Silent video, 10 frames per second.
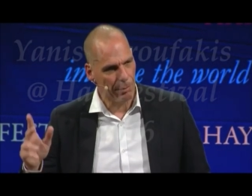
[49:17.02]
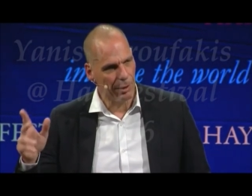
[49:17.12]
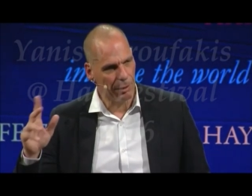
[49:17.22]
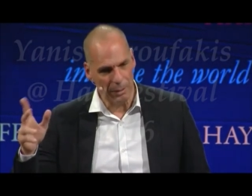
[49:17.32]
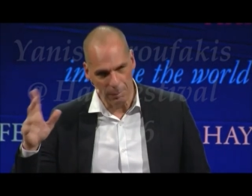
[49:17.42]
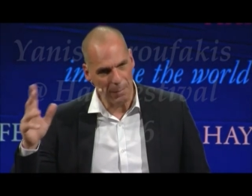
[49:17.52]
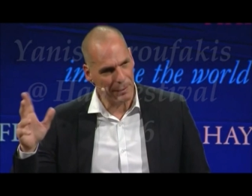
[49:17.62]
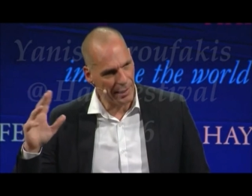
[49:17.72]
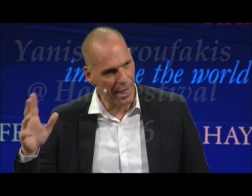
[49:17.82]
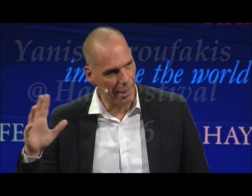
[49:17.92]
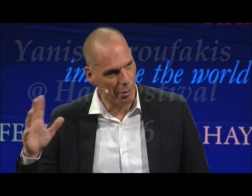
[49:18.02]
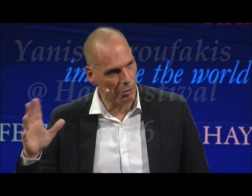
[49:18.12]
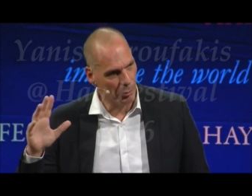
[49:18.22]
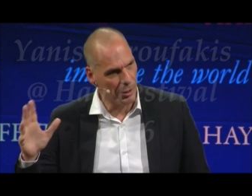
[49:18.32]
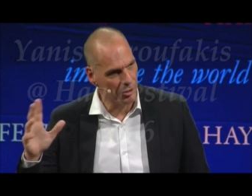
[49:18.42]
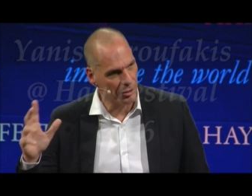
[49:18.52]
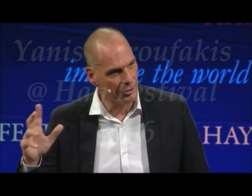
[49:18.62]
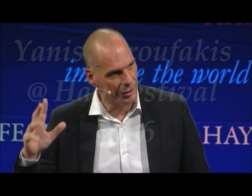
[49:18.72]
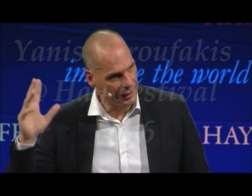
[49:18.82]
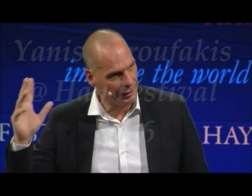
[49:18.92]
Remember the Harold
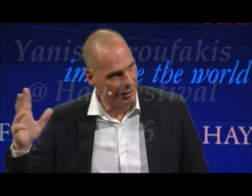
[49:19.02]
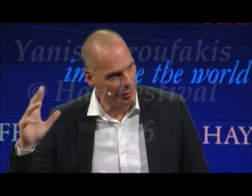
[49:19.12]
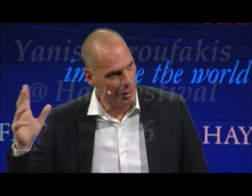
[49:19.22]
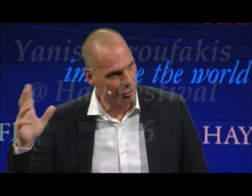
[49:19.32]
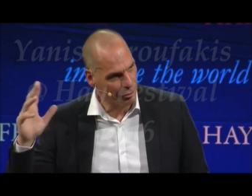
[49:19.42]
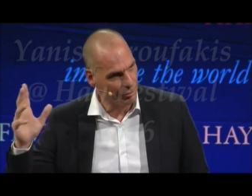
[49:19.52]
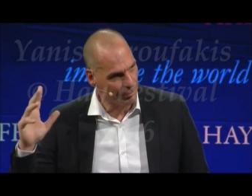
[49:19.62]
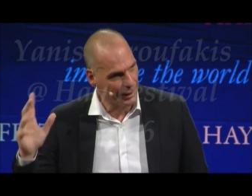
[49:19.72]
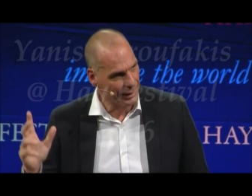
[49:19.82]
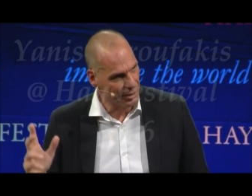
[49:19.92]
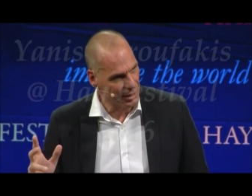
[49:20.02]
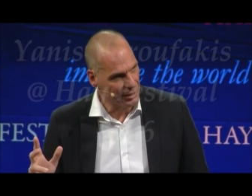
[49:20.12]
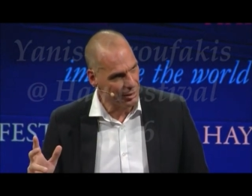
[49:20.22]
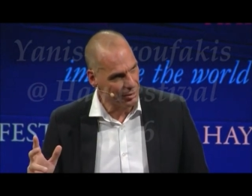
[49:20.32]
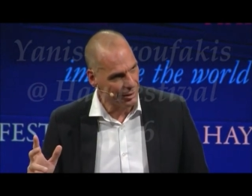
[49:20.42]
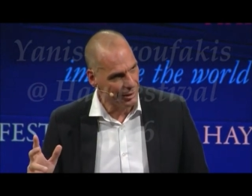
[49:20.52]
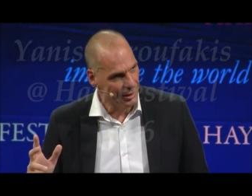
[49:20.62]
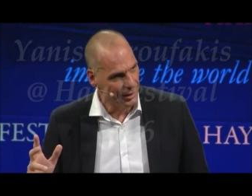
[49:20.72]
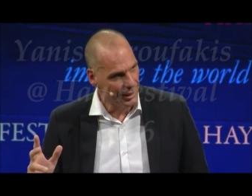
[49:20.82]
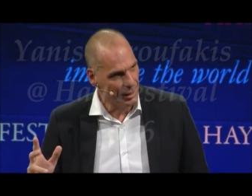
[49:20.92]
Wilson great devaluation back in the 60s?
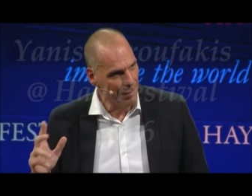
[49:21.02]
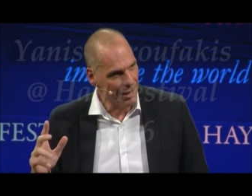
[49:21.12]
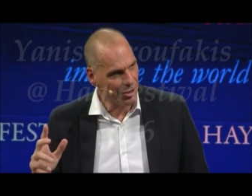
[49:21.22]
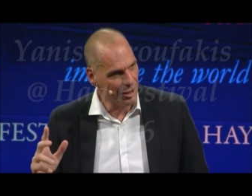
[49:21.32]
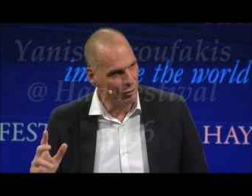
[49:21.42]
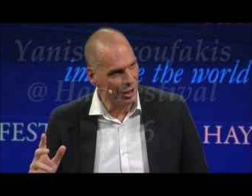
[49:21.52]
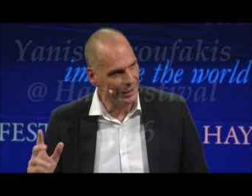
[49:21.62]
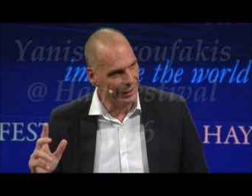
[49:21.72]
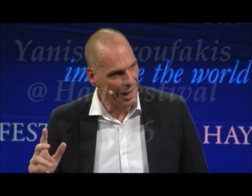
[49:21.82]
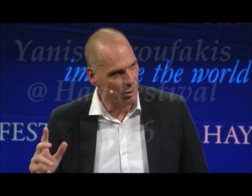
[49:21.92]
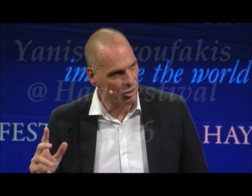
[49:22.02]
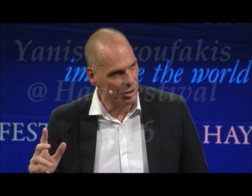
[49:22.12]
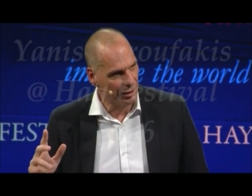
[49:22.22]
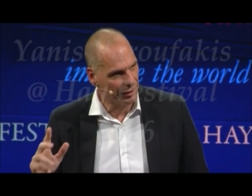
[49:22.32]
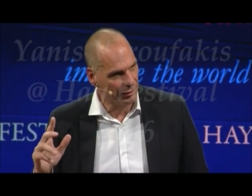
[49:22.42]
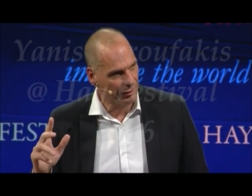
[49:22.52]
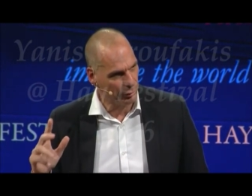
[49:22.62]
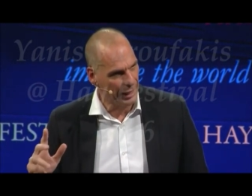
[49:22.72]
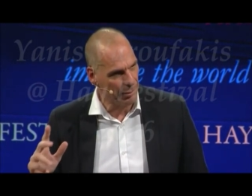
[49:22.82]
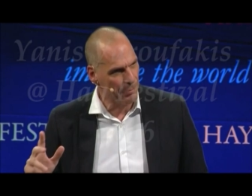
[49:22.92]
Imagine if he had announced it
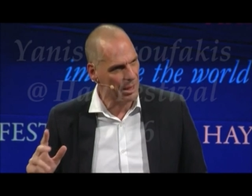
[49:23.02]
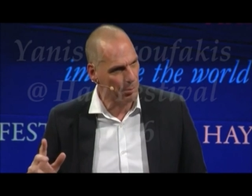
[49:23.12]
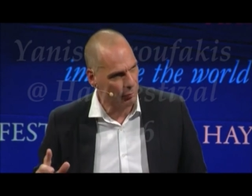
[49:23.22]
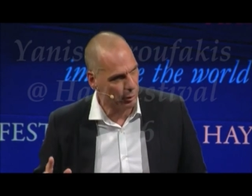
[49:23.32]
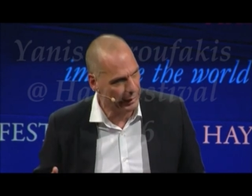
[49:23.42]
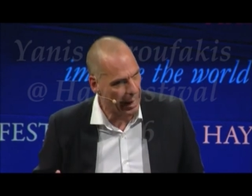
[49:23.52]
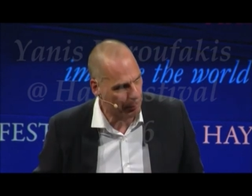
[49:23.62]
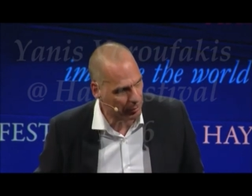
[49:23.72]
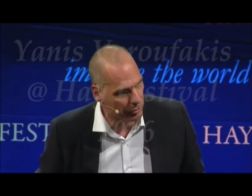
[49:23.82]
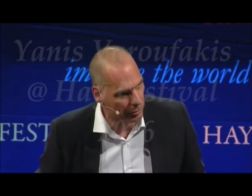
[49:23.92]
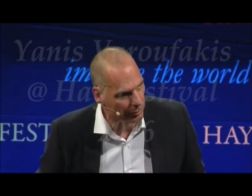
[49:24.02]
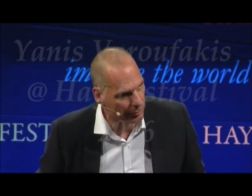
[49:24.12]
10 months before it happened.